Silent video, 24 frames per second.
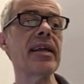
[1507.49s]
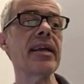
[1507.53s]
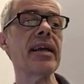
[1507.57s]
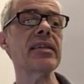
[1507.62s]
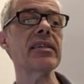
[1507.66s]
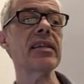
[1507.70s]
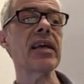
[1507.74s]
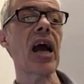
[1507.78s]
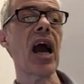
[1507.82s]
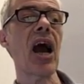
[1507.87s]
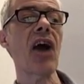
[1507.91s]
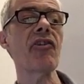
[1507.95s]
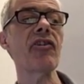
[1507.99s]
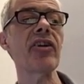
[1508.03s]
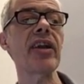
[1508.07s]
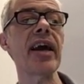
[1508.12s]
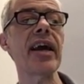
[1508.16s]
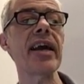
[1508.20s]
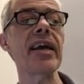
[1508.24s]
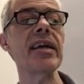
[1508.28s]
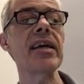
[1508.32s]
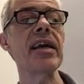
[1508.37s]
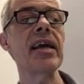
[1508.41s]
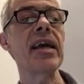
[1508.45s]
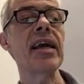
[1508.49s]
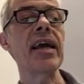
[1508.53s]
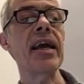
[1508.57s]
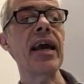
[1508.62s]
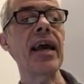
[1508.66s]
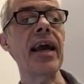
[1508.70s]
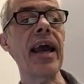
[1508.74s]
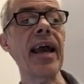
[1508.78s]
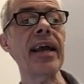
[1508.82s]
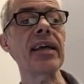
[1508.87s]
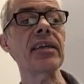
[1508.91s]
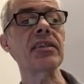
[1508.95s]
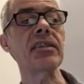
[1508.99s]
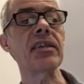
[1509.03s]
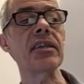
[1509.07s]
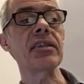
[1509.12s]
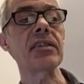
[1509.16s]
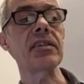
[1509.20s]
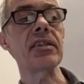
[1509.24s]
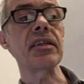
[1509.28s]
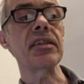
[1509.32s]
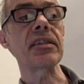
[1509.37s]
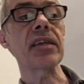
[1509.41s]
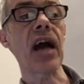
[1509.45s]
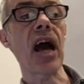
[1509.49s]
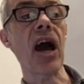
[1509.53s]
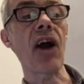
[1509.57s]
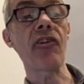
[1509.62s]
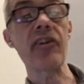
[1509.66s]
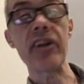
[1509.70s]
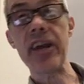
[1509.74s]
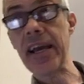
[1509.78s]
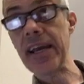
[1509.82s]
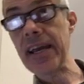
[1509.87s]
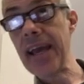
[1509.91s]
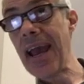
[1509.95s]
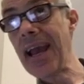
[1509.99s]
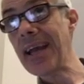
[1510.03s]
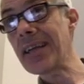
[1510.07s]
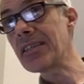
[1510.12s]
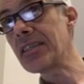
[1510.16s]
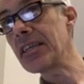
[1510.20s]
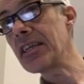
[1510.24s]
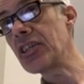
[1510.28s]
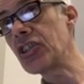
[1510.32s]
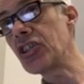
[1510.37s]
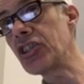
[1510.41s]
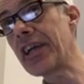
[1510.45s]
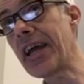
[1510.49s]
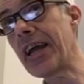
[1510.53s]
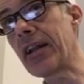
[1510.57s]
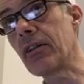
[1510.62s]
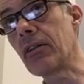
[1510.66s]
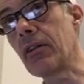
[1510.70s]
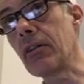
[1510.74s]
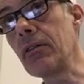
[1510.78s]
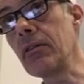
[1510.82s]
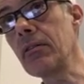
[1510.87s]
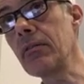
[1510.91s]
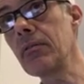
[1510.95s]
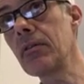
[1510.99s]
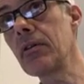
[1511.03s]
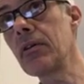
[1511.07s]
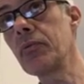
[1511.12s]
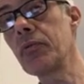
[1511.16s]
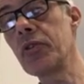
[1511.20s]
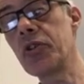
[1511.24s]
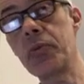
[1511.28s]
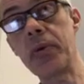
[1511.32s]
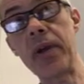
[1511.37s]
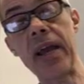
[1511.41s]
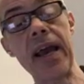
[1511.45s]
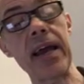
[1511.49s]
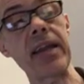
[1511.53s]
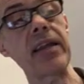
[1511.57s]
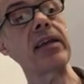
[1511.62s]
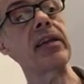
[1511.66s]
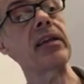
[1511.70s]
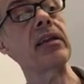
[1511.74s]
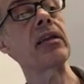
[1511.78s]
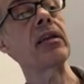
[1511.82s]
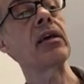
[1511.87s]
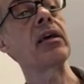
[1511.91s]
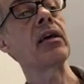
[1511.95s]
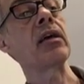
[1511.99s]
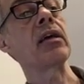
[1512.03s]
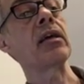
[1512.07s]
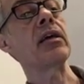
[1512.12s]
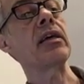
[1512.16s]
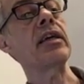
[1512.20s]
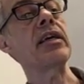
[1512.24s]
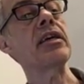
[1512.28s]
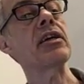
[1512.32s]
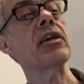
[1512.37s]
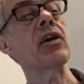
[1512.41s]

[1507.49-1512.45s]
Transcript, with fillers: And as the RNA exits this RNA exit channel, which we had in E.